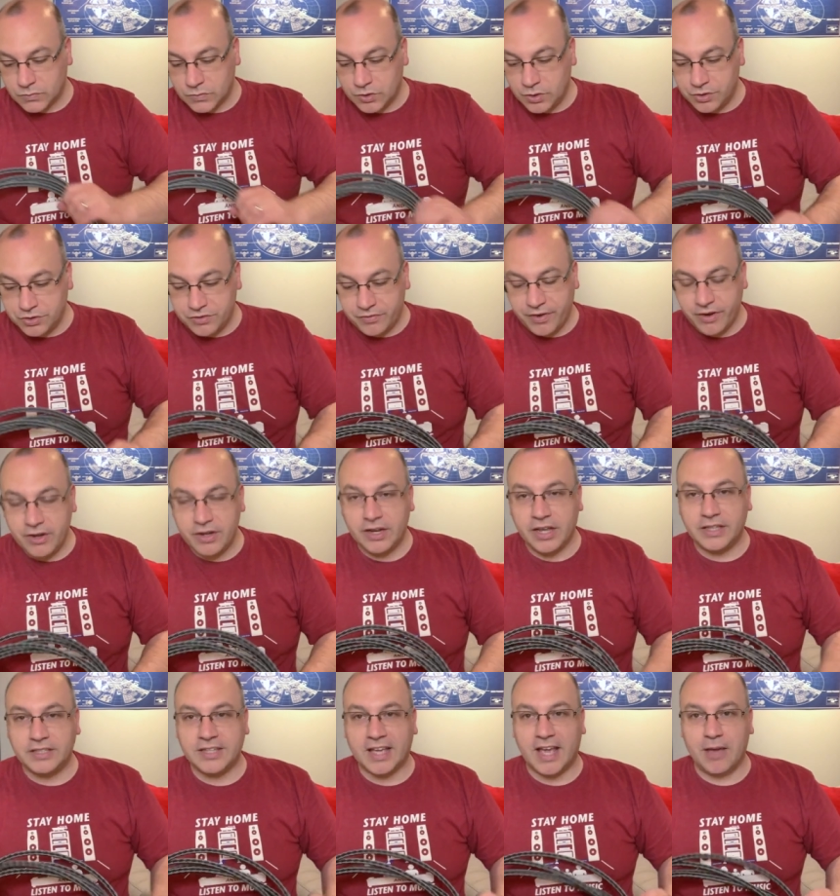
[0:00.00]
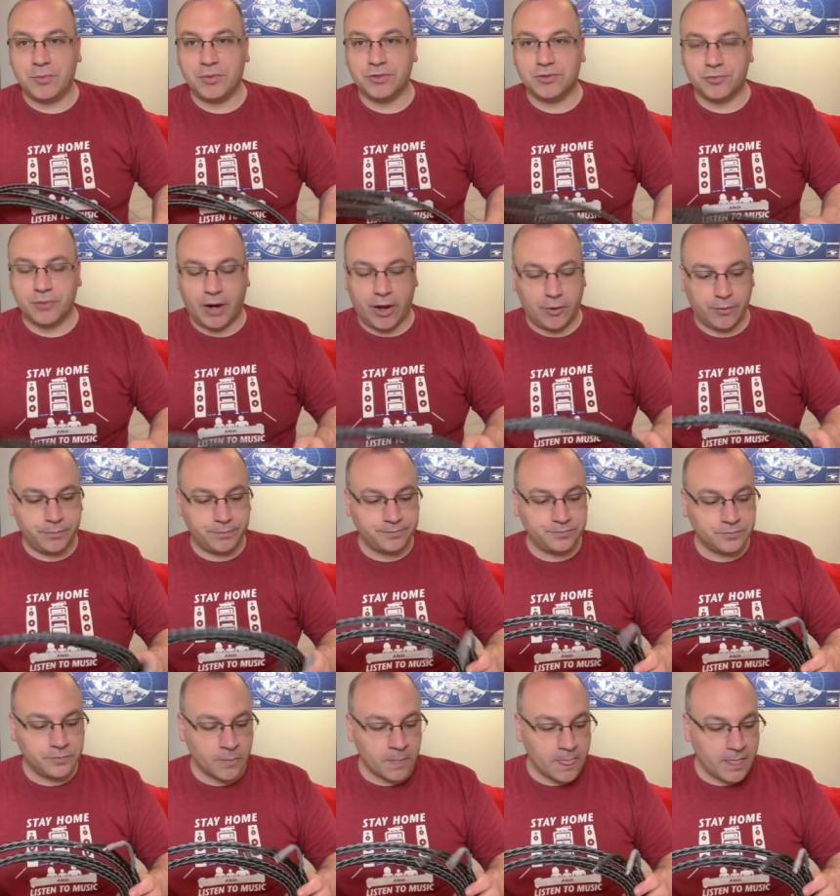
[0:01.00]
So it's a very nice cable to route.
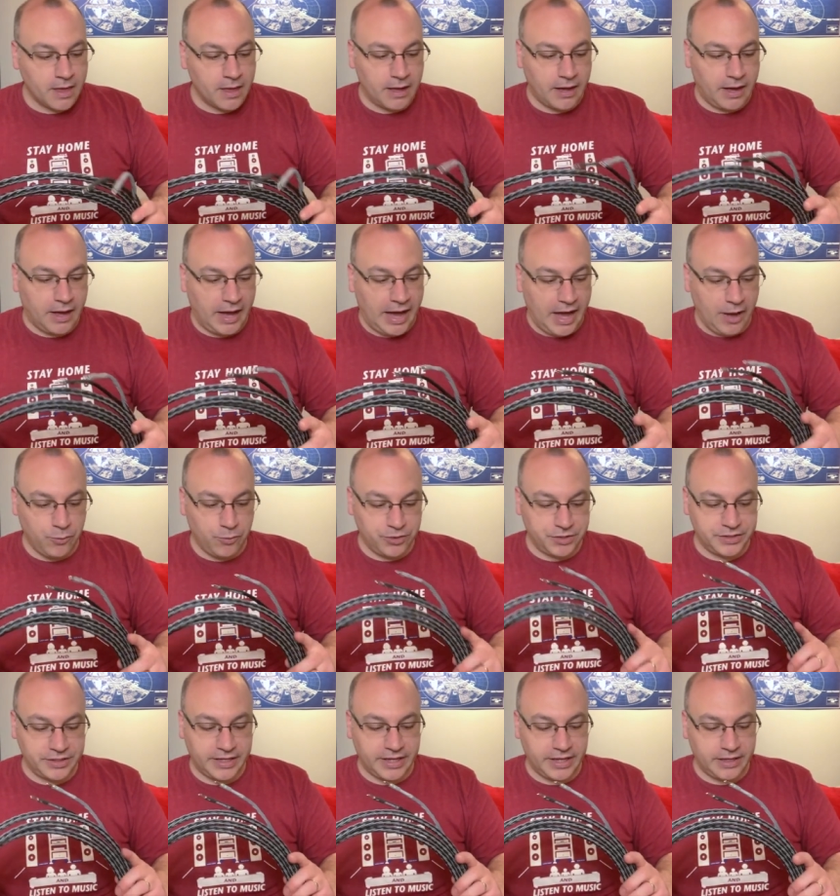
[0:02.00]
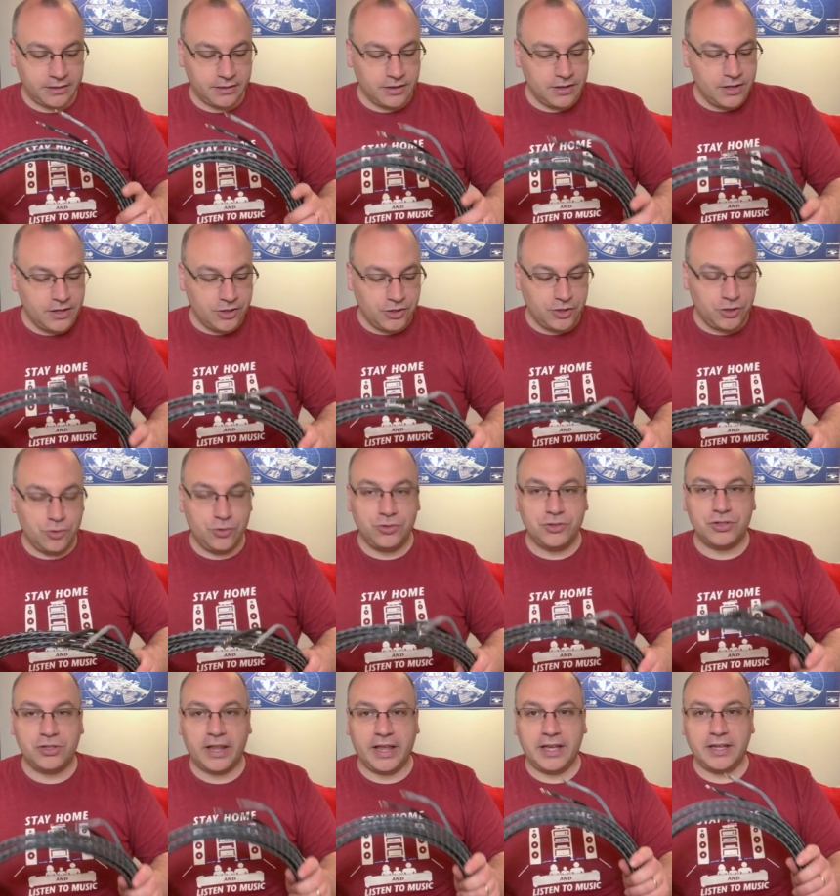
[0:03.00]
I wouldn't get
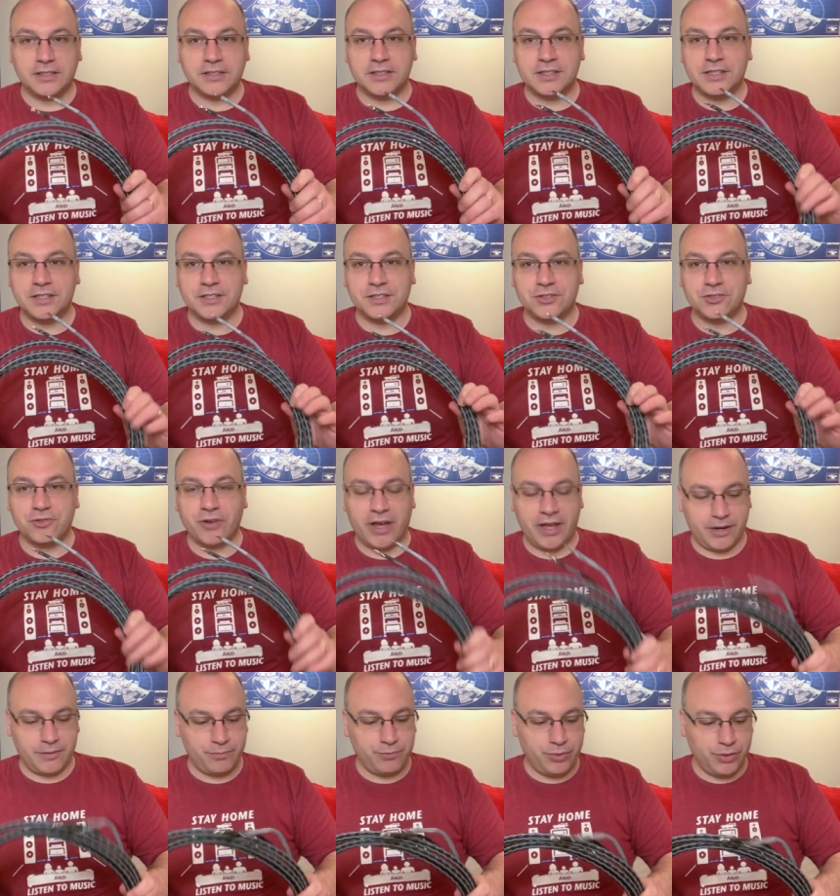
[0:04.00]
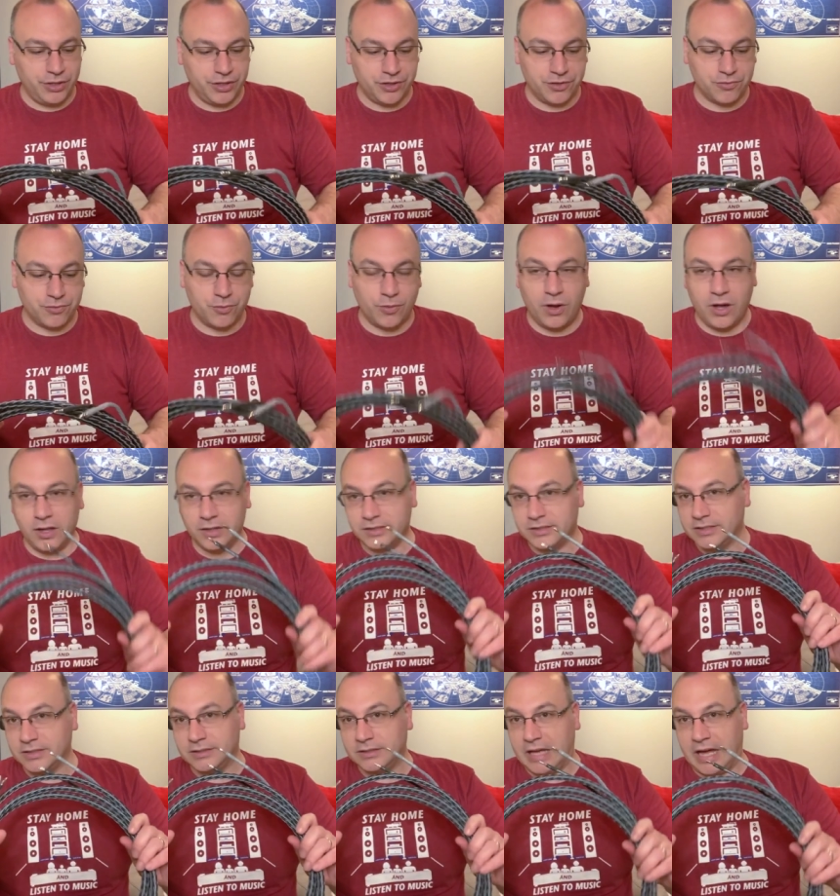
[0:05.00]
huge lengths of this and try to pull it through walls
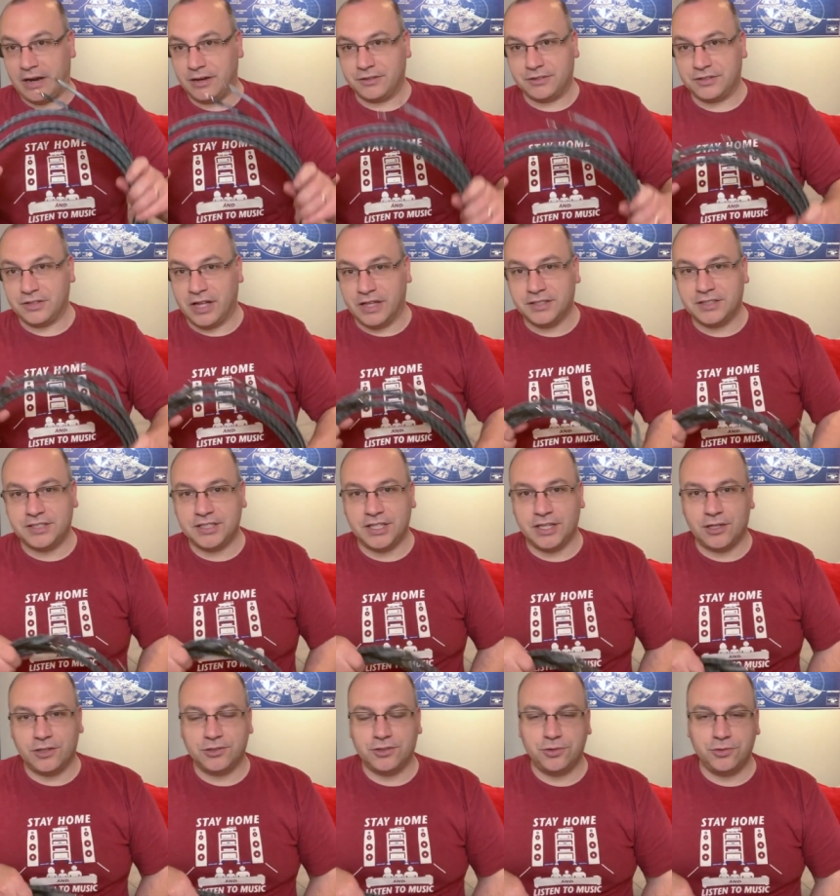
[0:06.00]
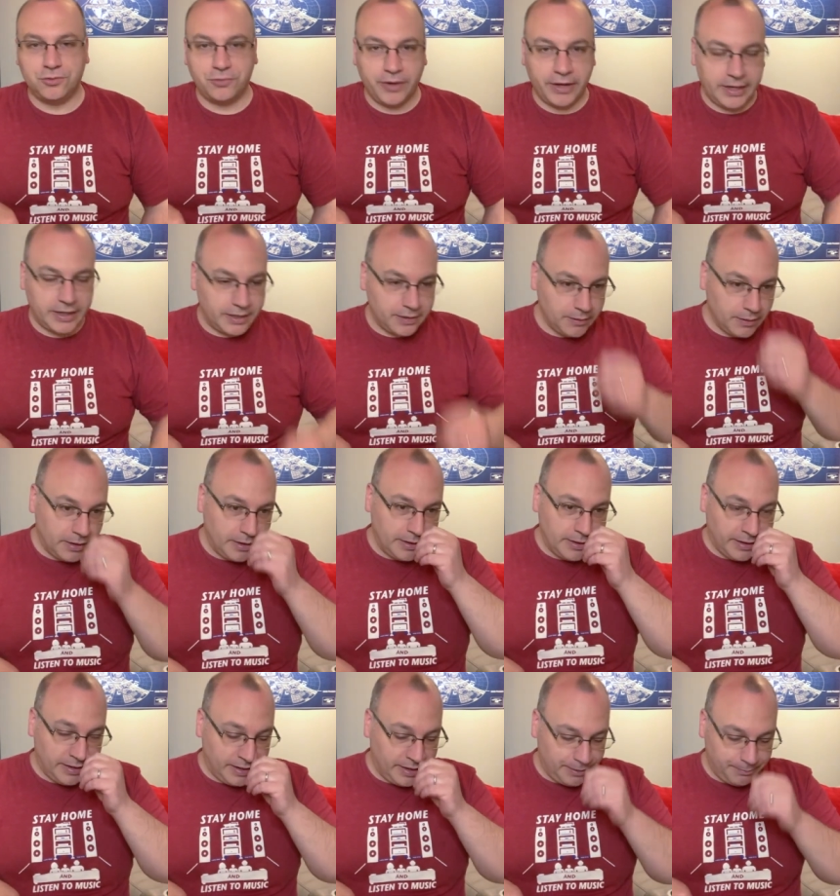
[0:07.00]
because it's not CL2 rated
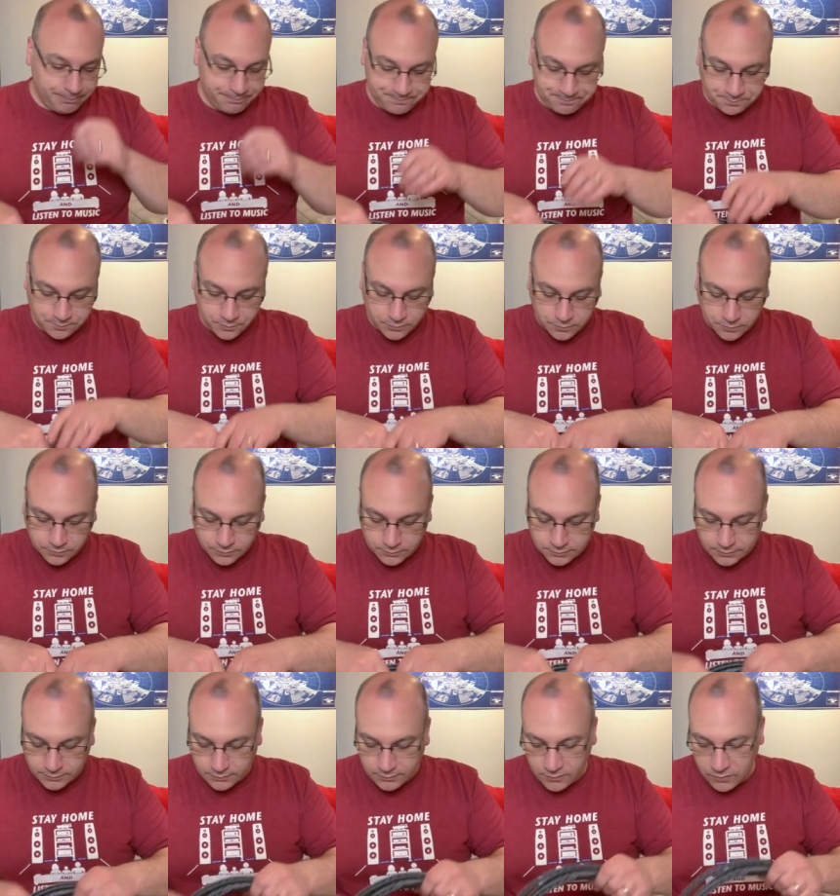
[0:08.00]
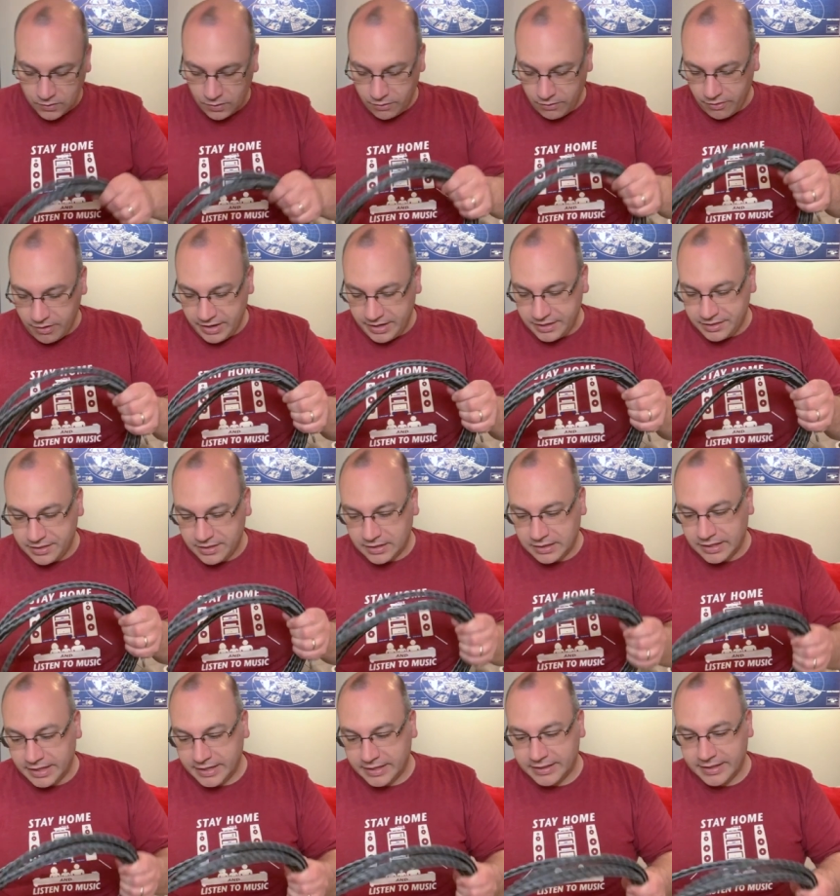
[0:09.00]
or anything
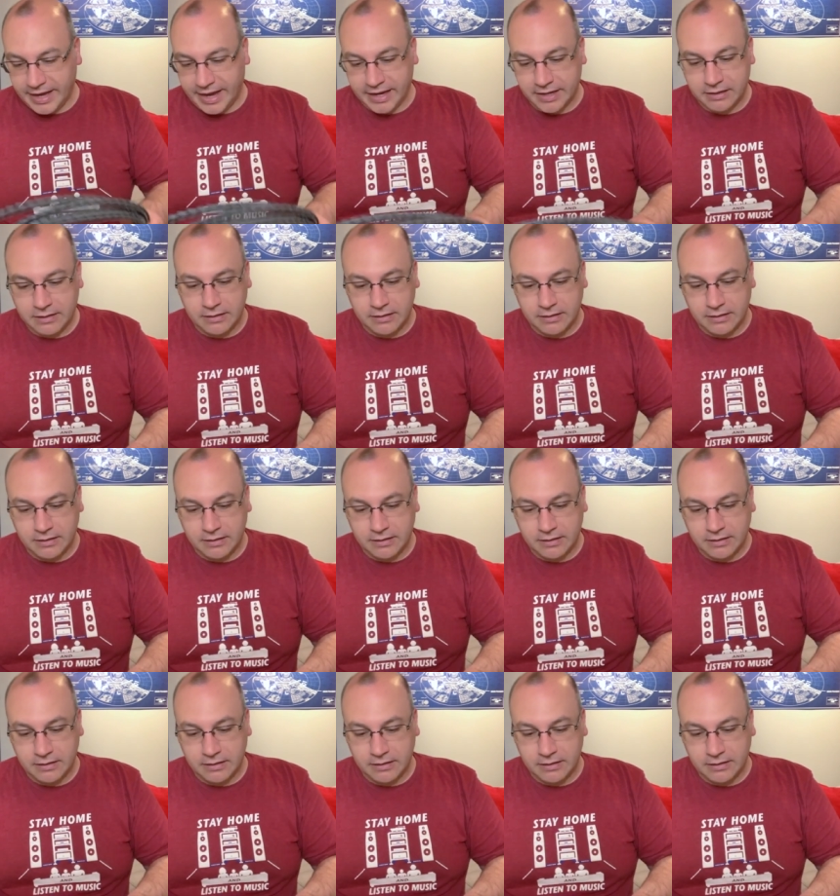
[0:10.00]
like that.